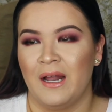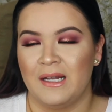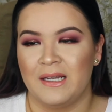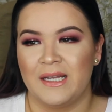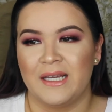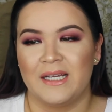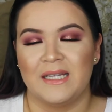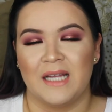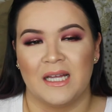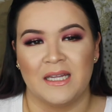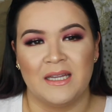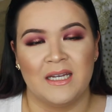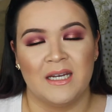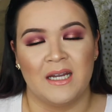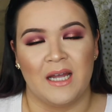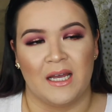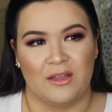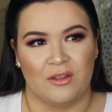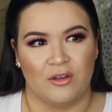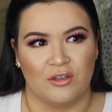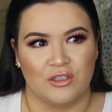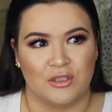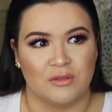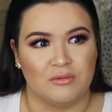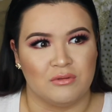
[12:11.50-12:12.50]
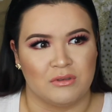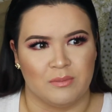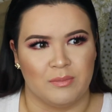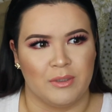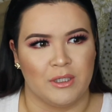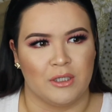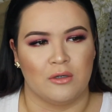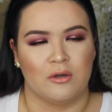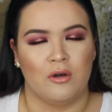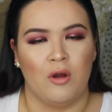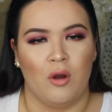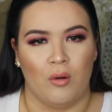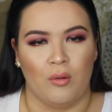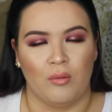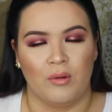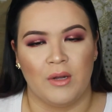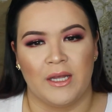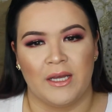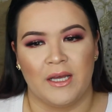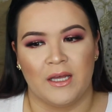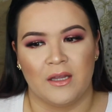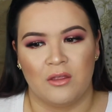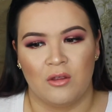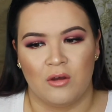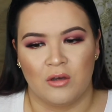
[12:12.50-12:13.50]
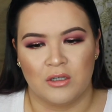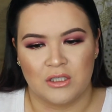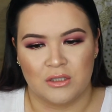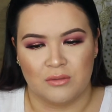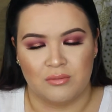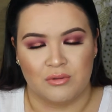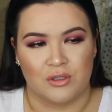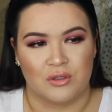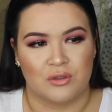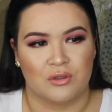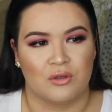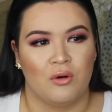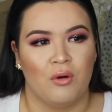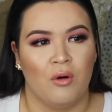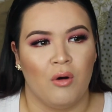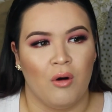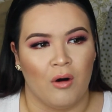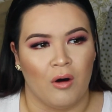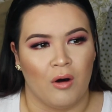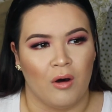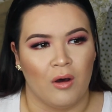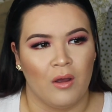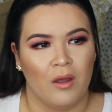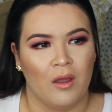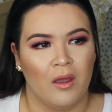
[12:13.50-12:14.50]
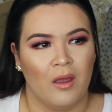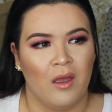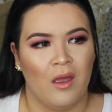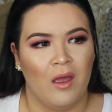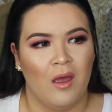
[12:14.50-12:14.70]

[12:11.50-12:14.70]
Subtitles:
like, not that I thought she was a big, no. Like, I thought she was tall,